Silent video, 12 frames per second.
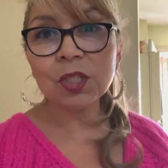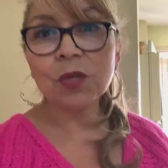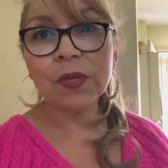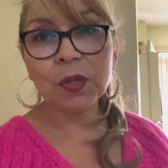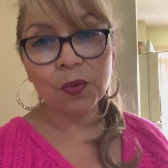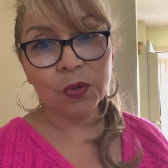
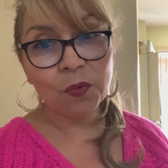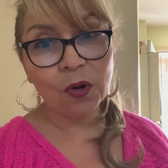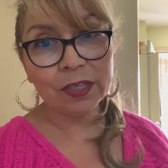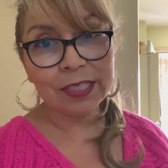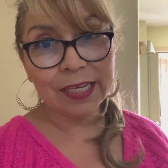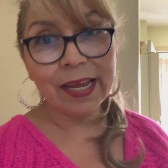to be who
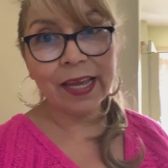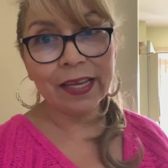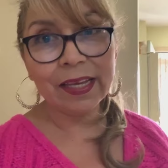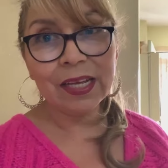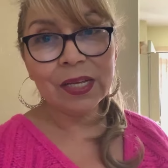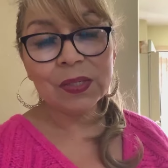you are
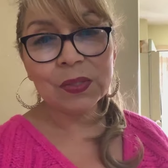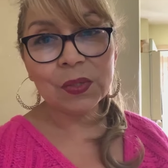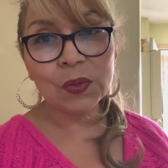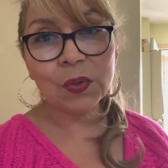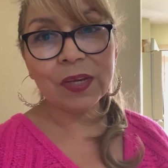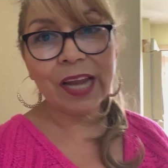today,
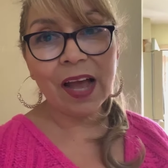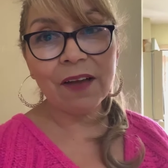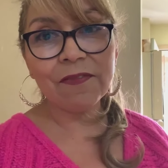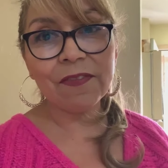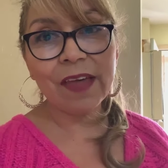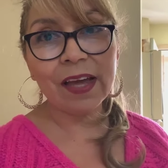so you could
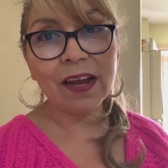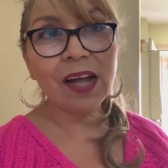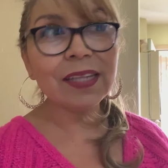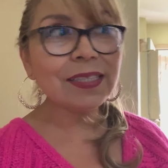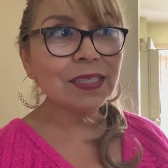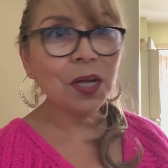have that
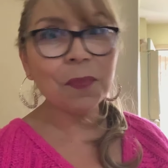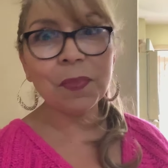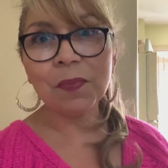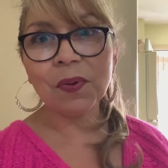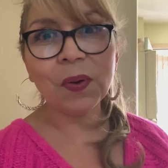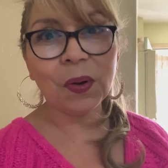
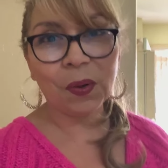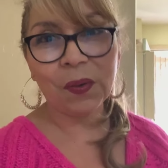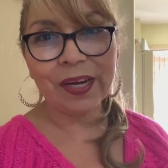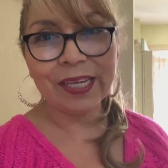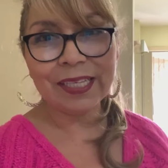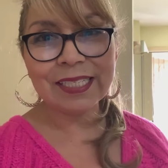unstoppable
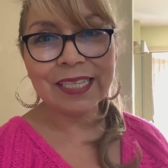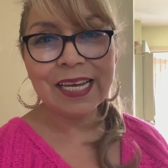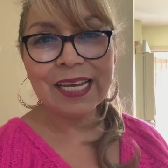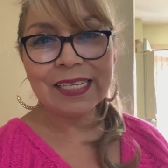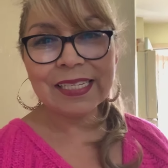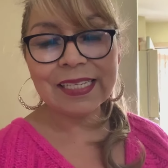courage
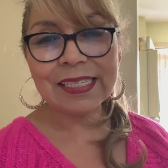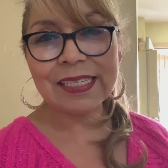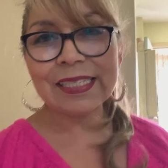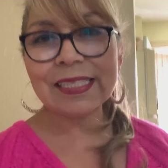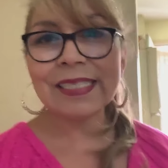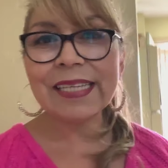to
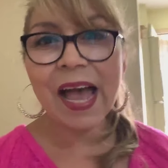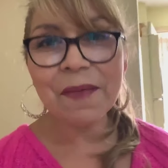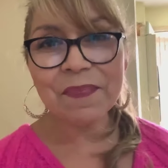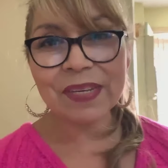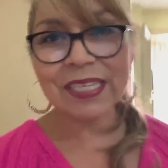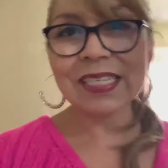
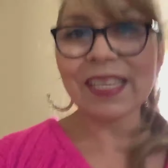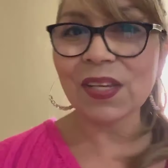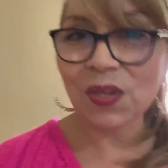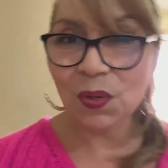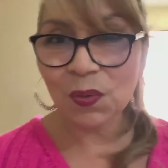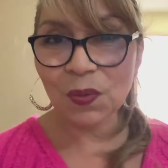step into
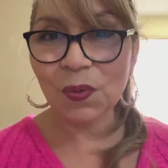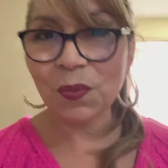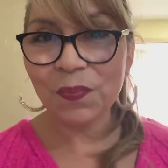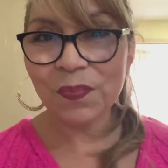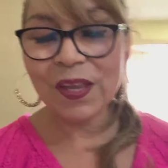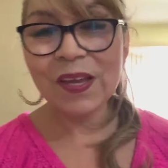the new
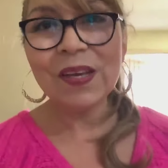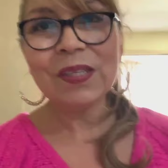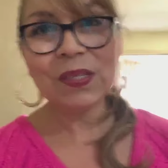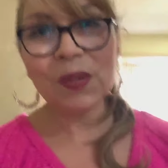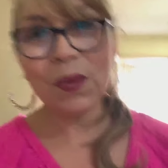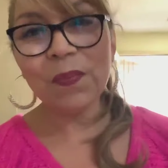you.
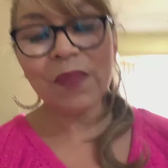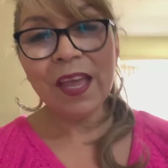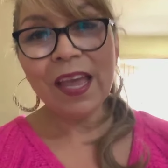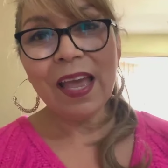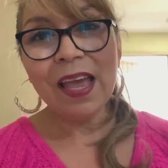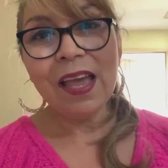So
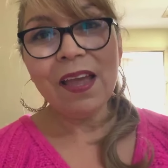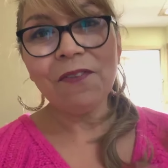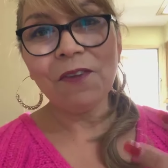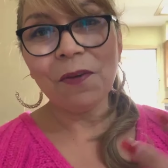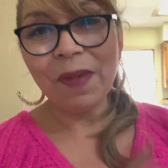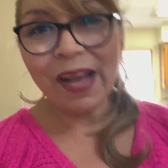
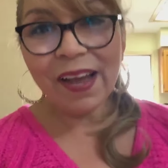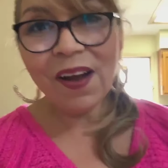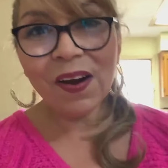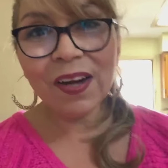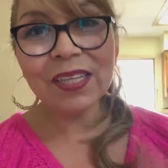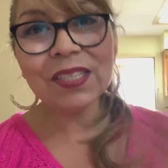from my
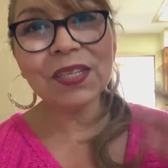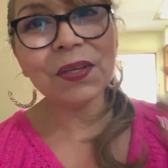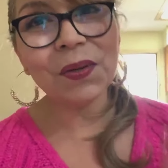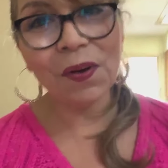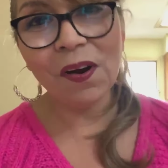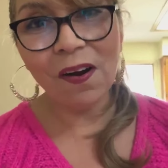heart
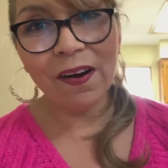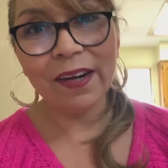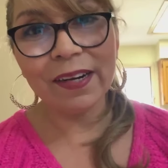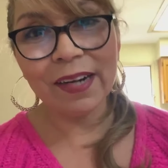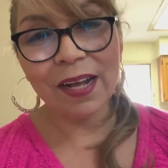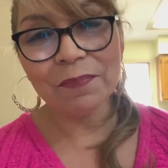to your
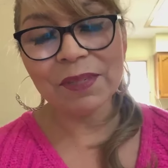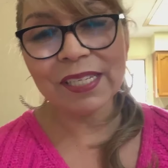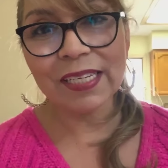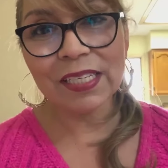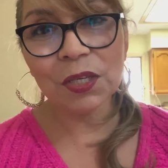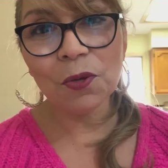heart, I'm
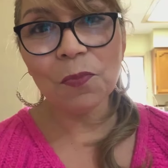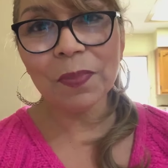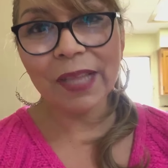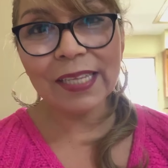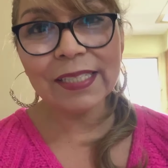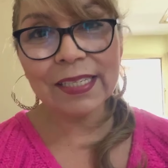sending you
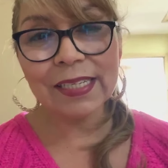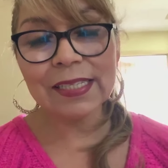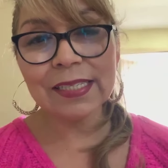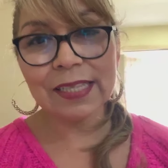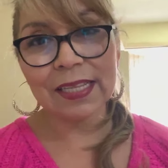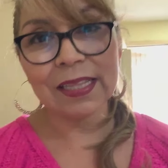
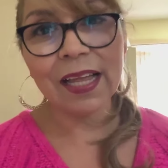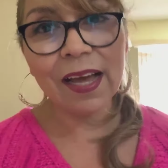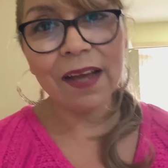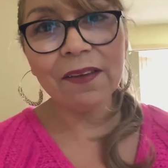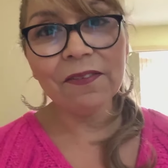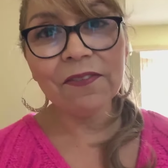blessings and
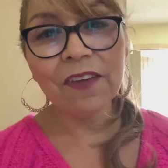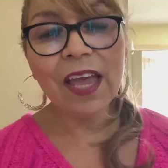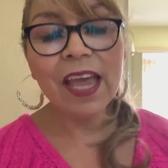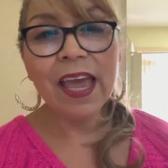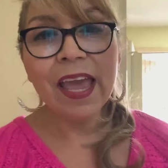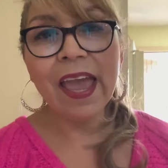love,
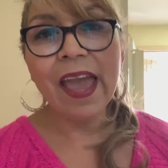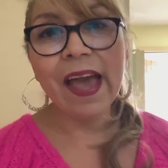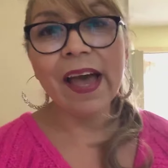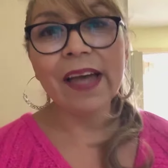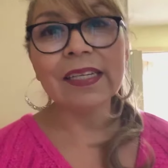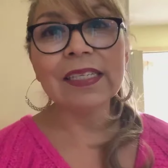
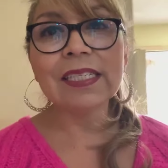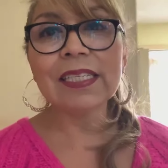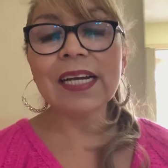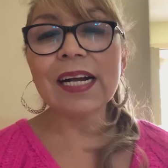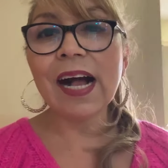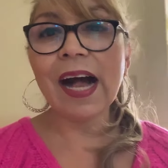
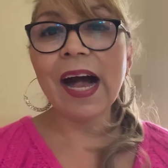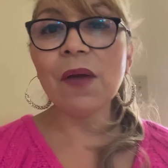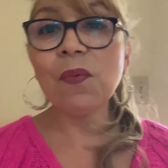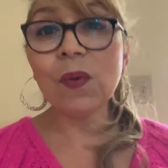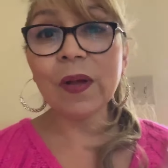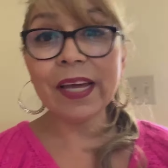and
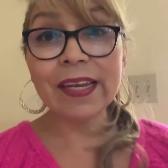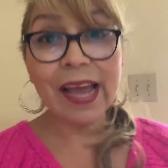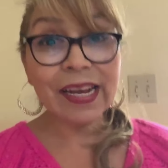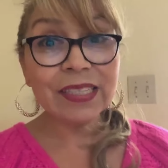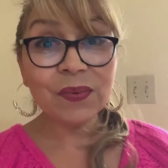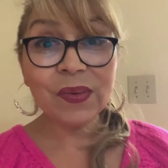I will
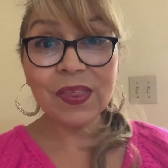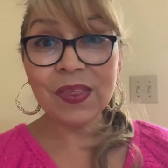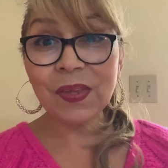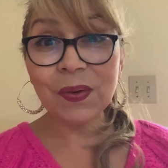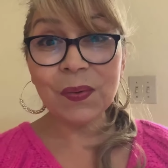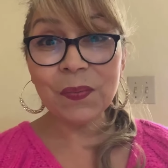connect
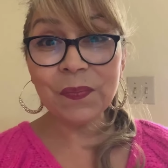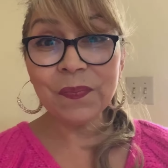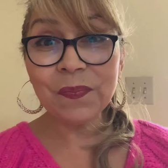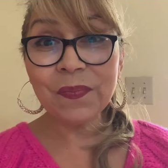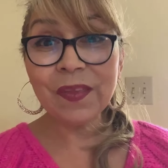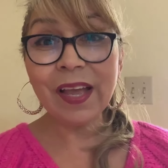with you